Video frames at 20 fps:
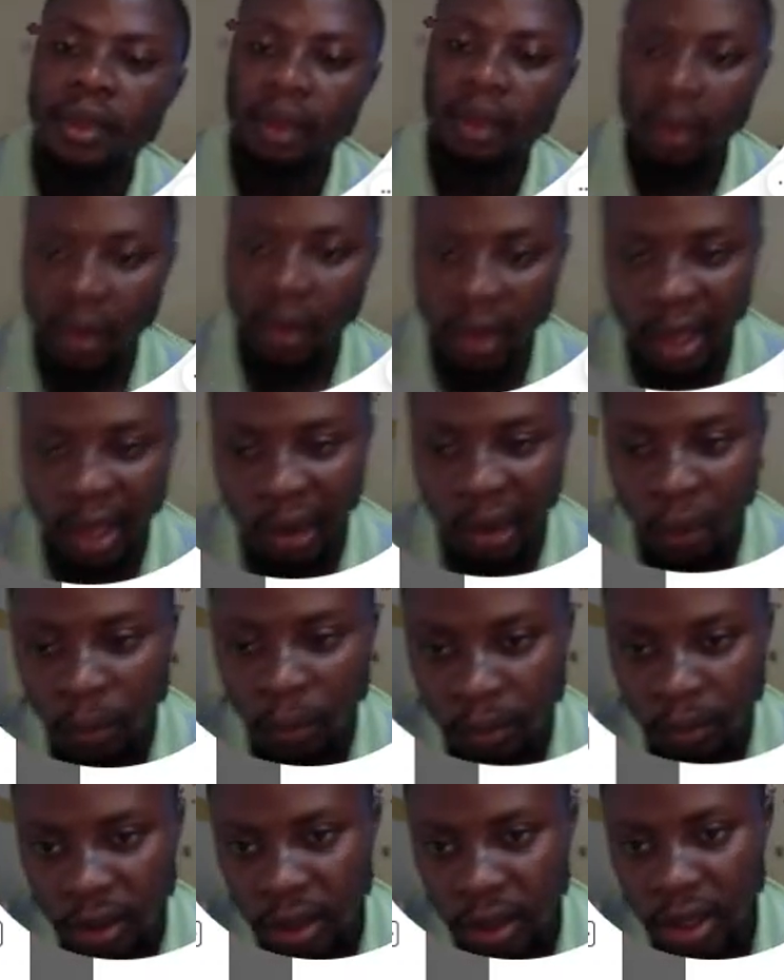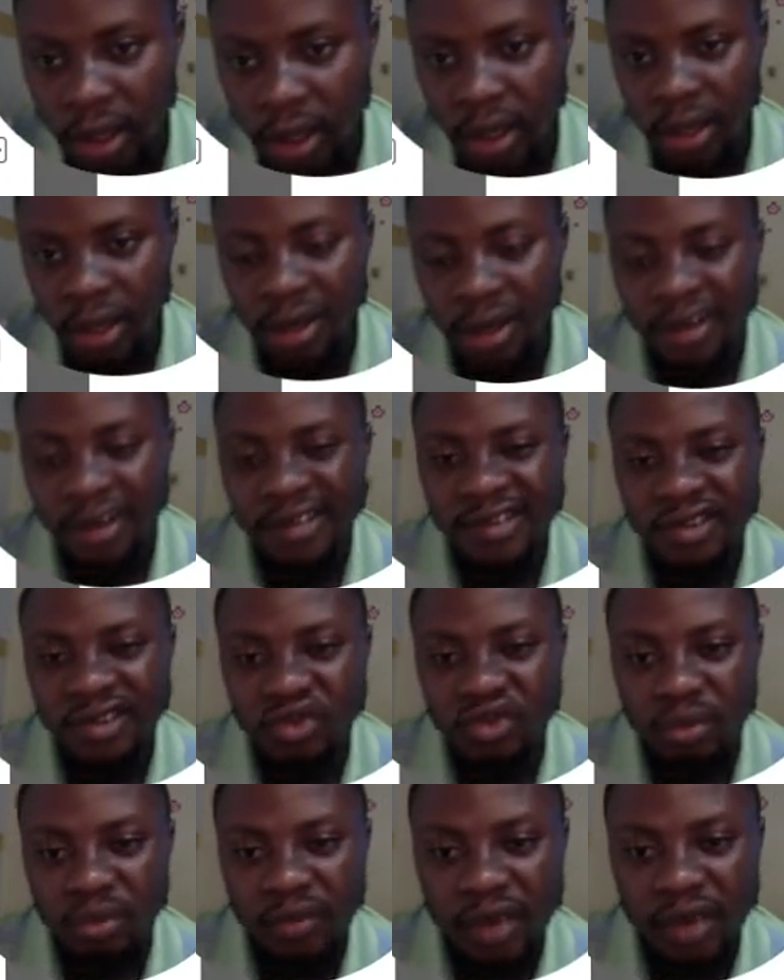Now, listen
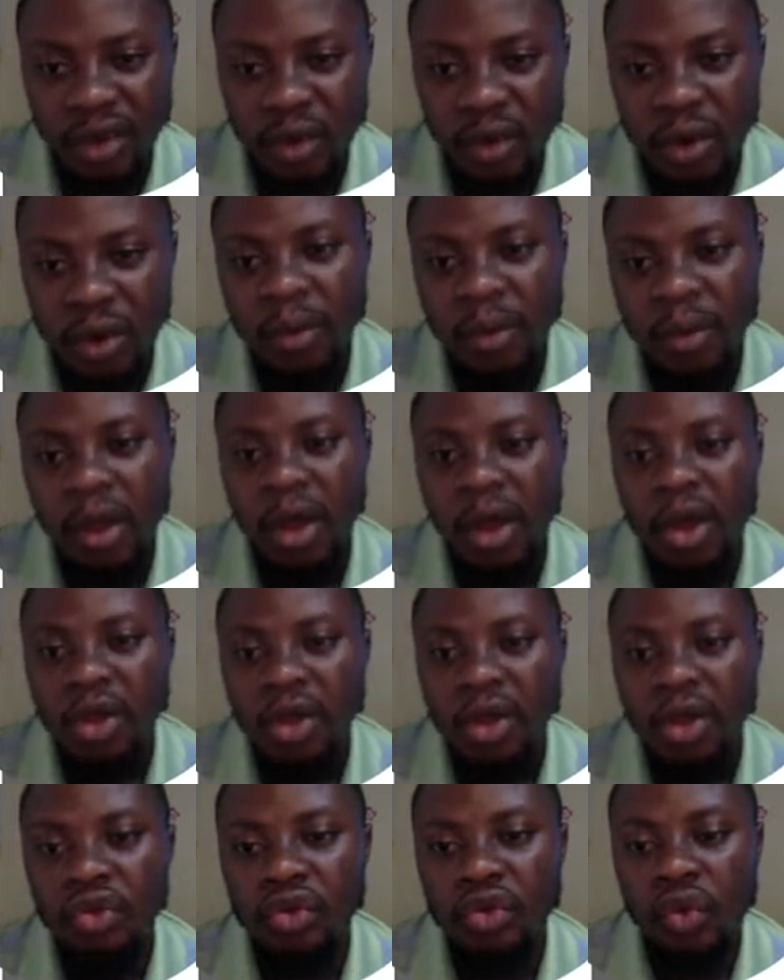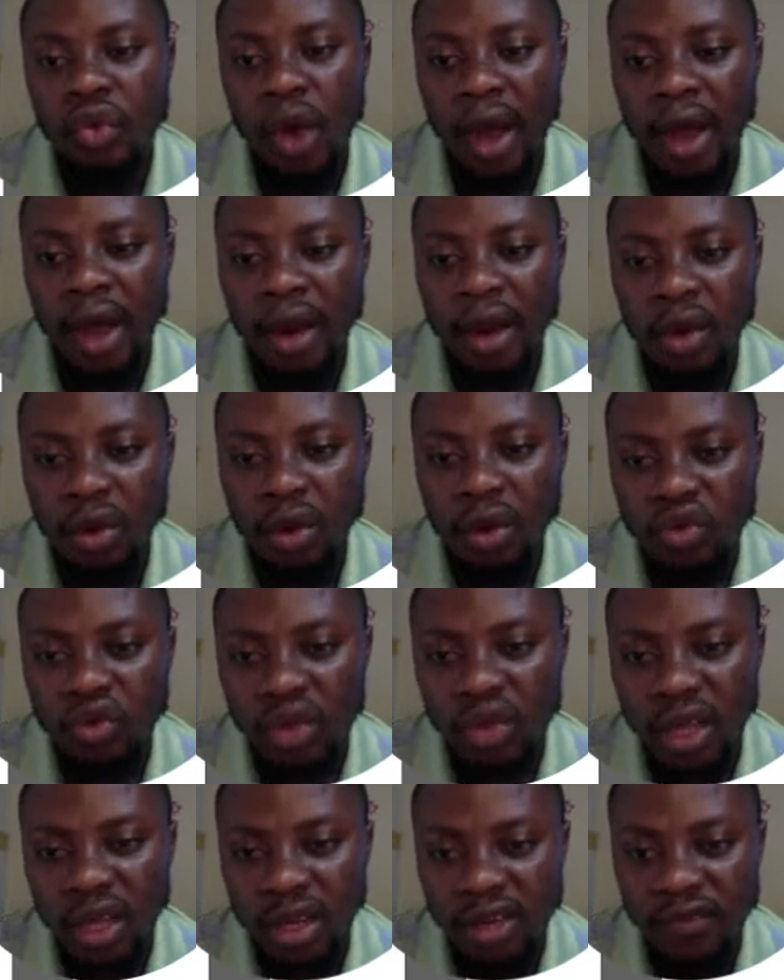to me very well. You are not to
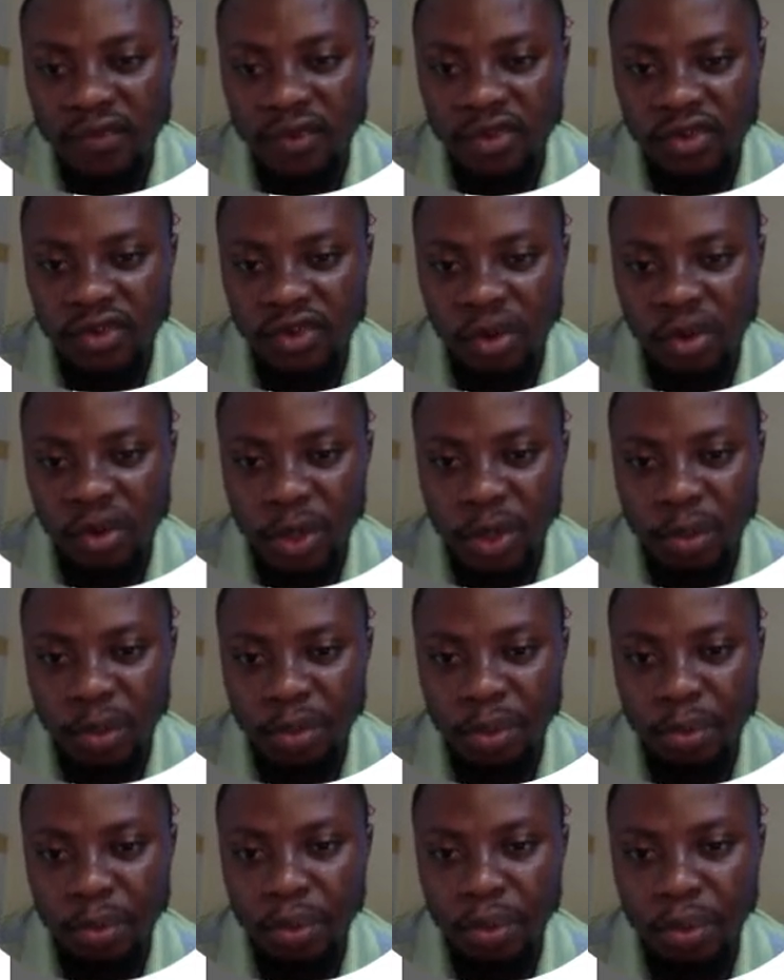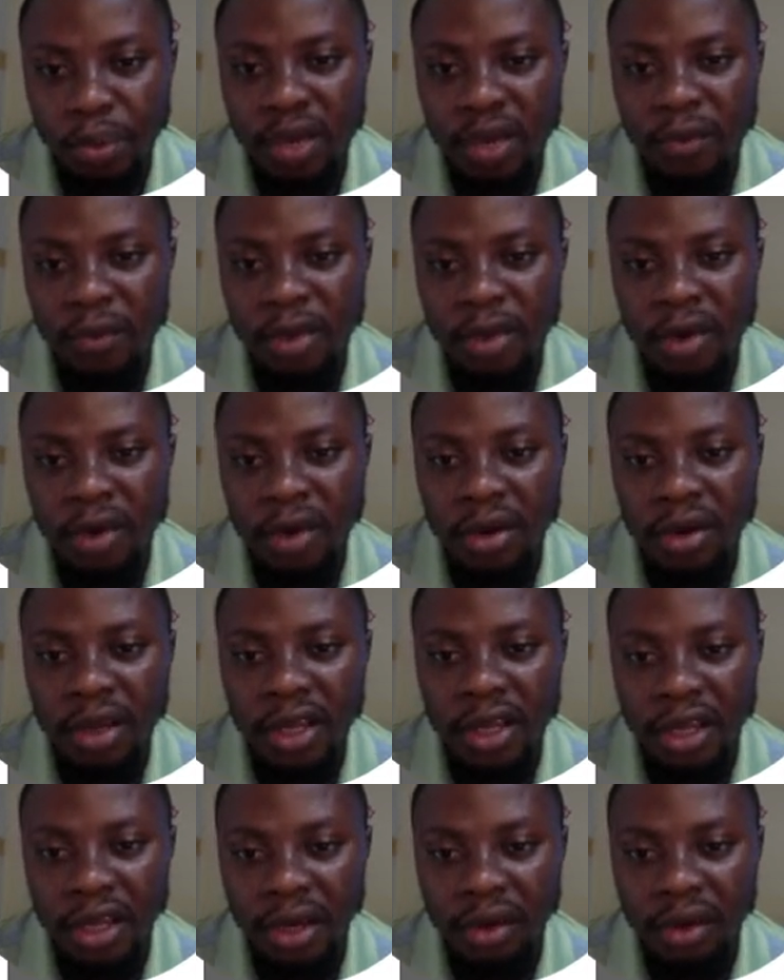take this first option, people living
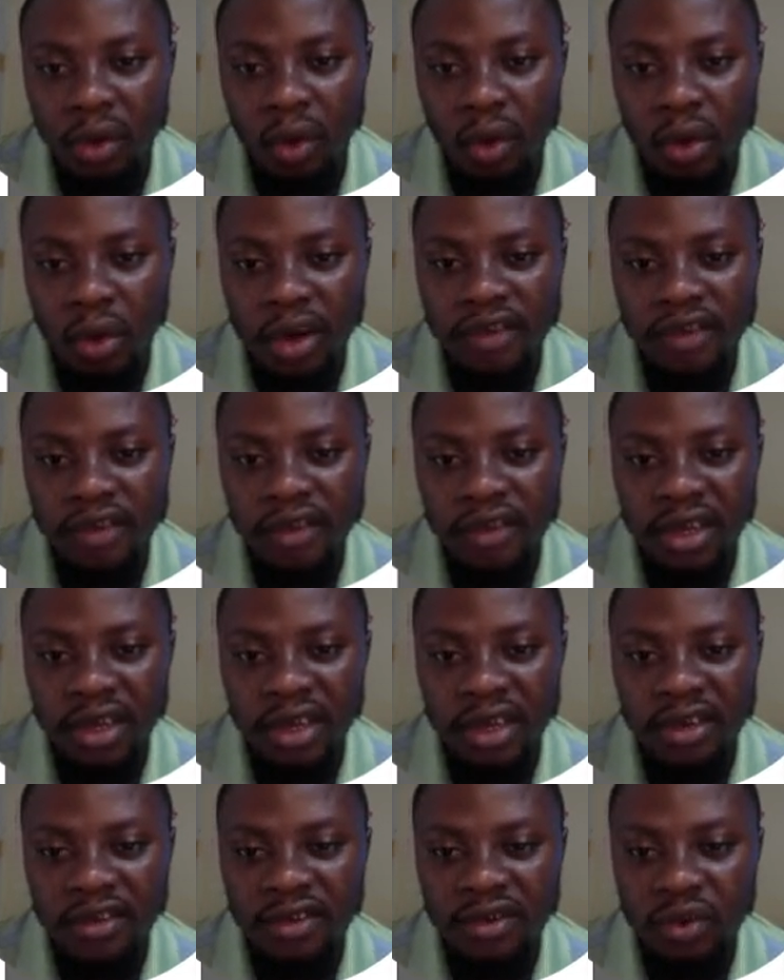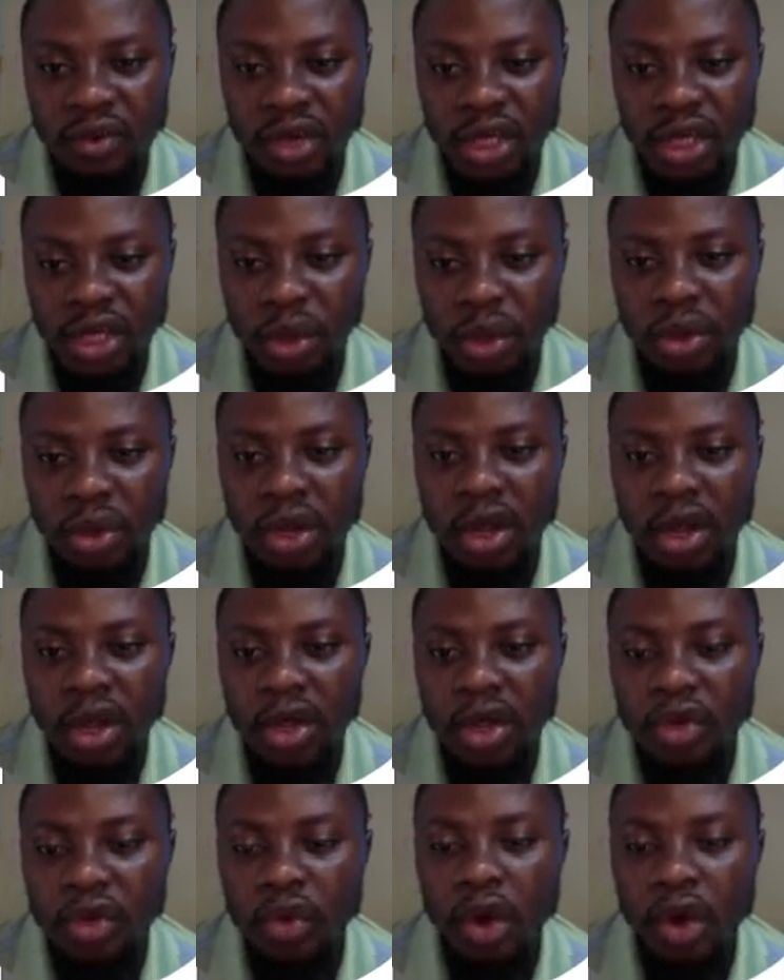in or recently in this location.
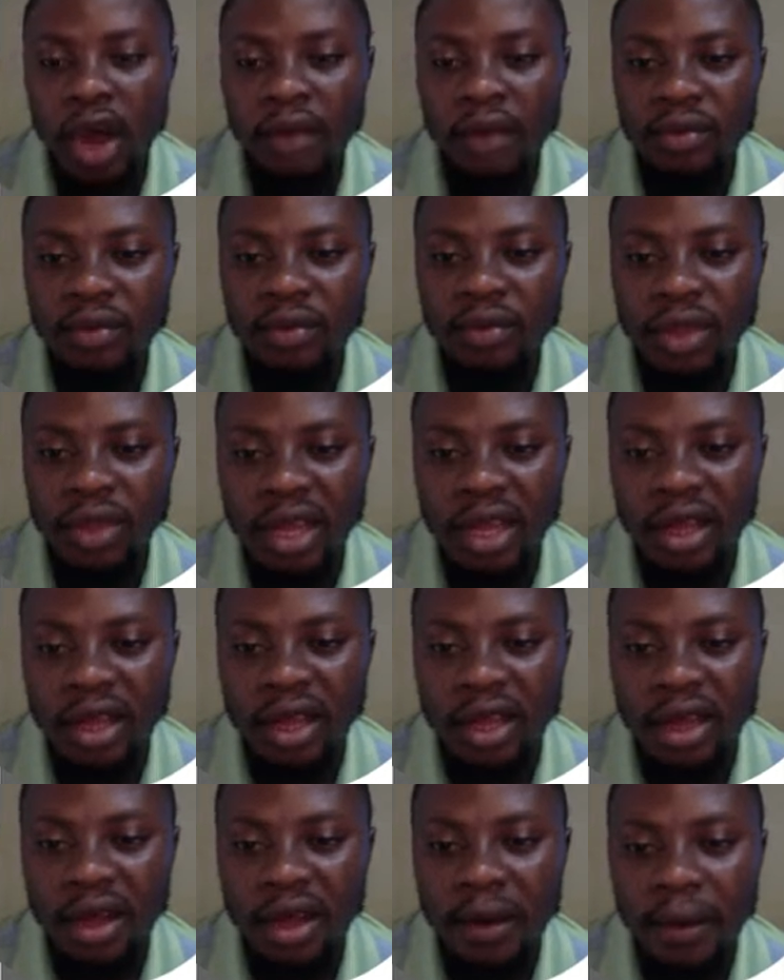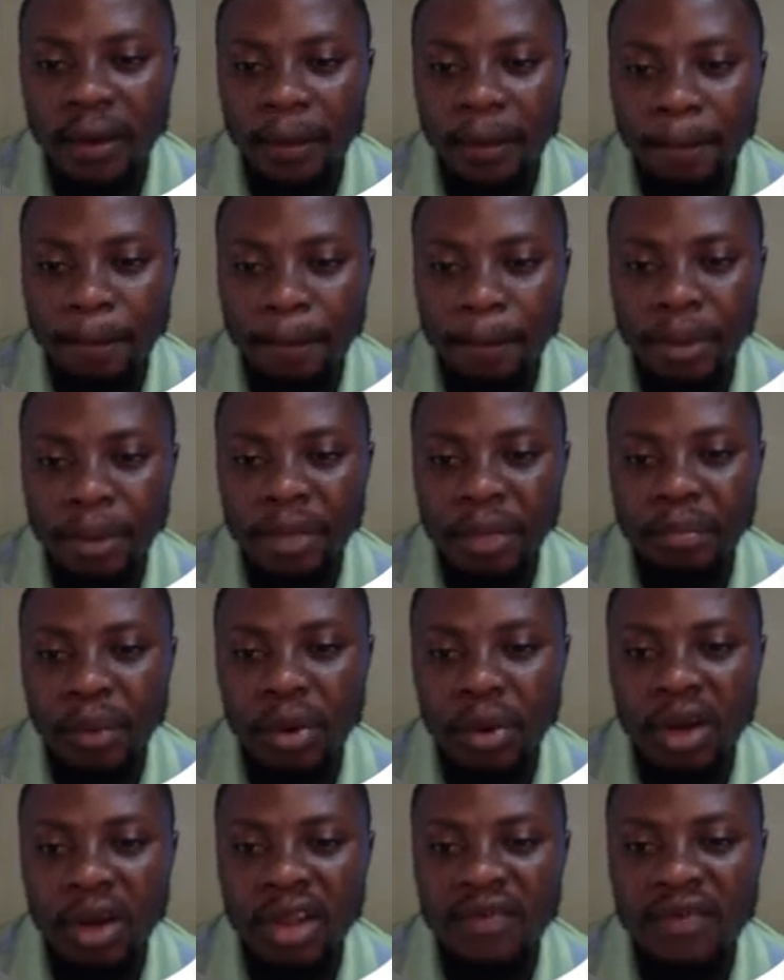You have to take
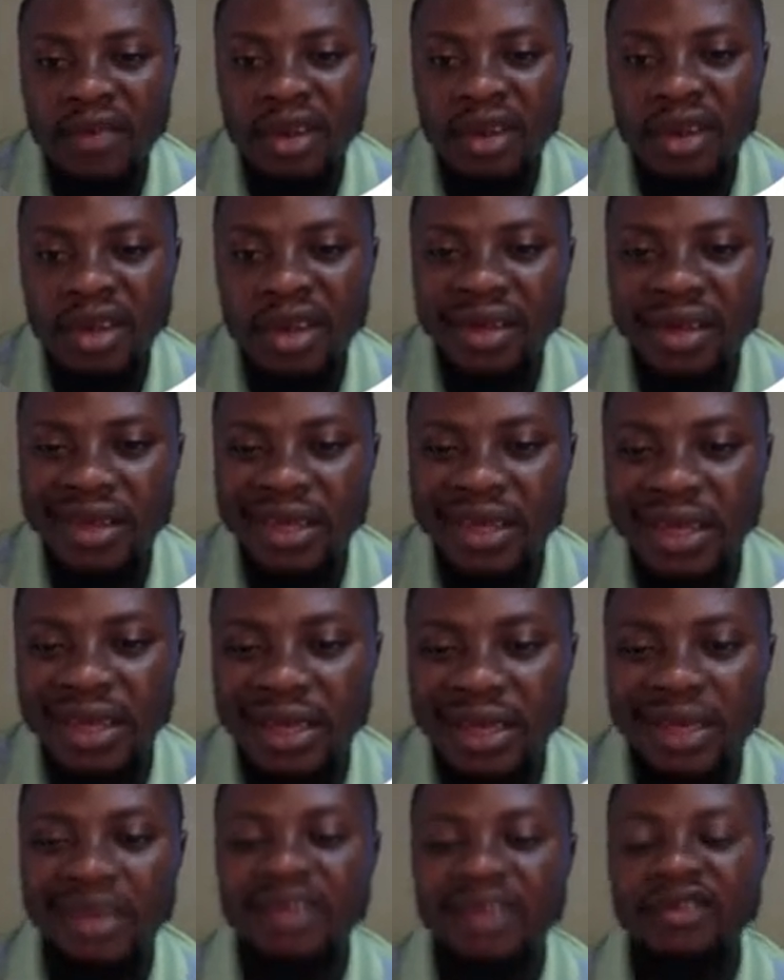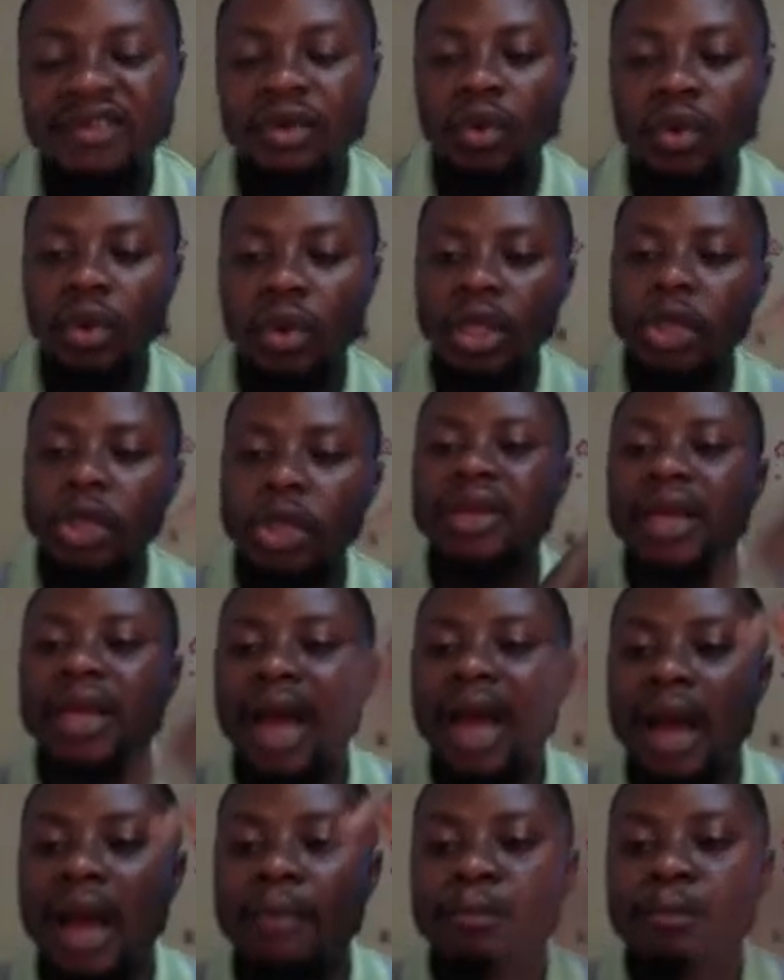people living in this location. They
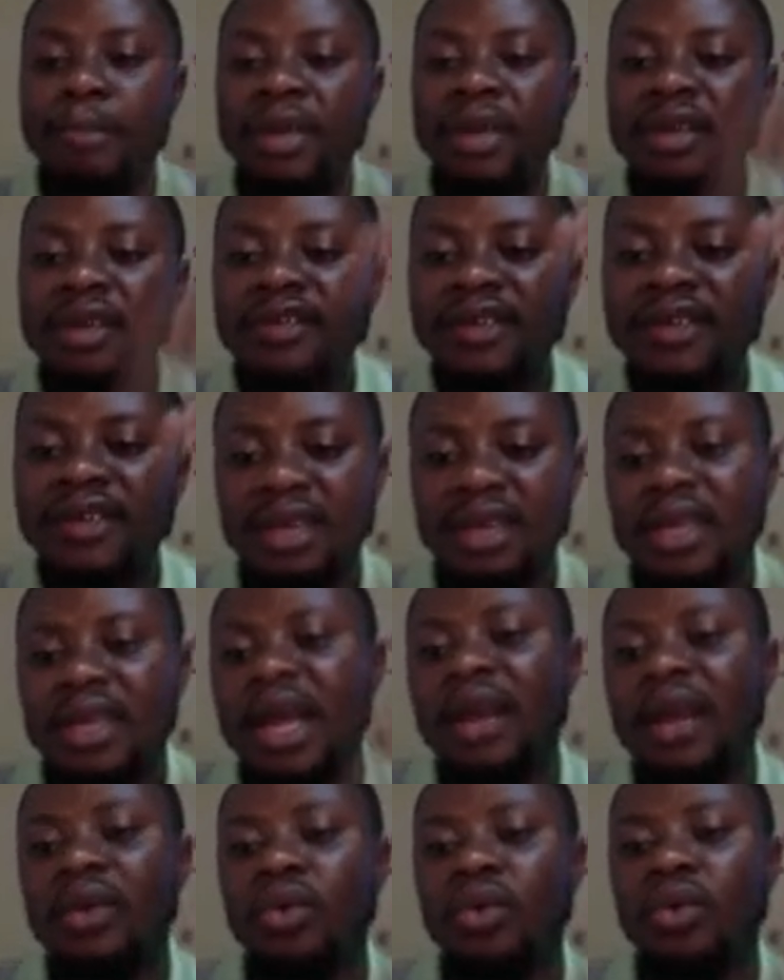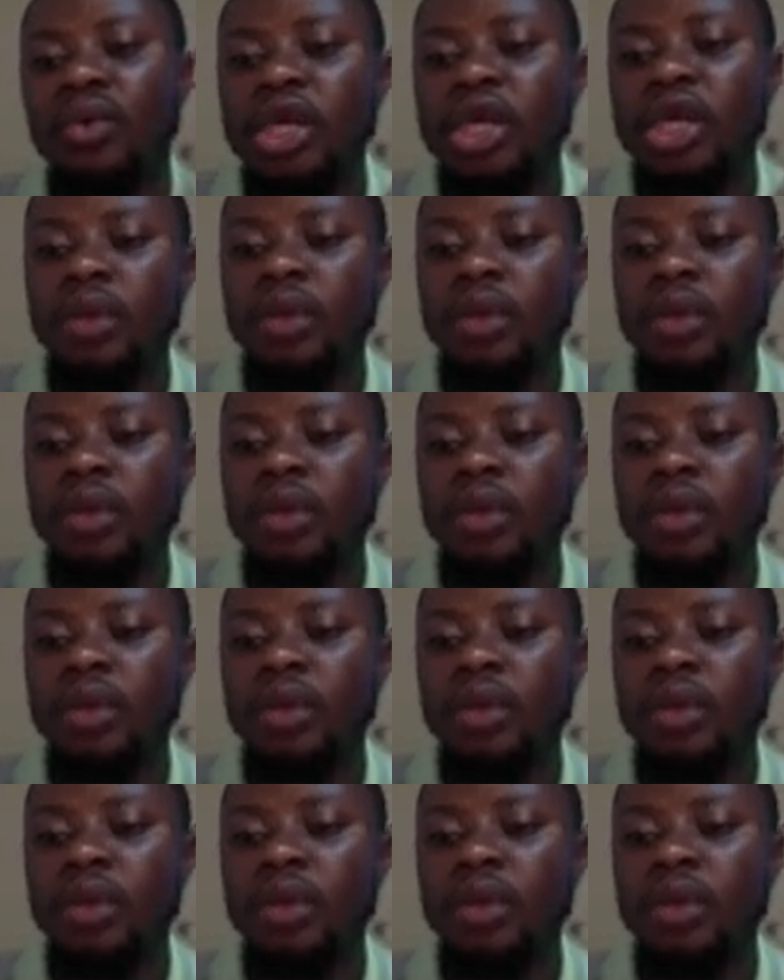are based in that location.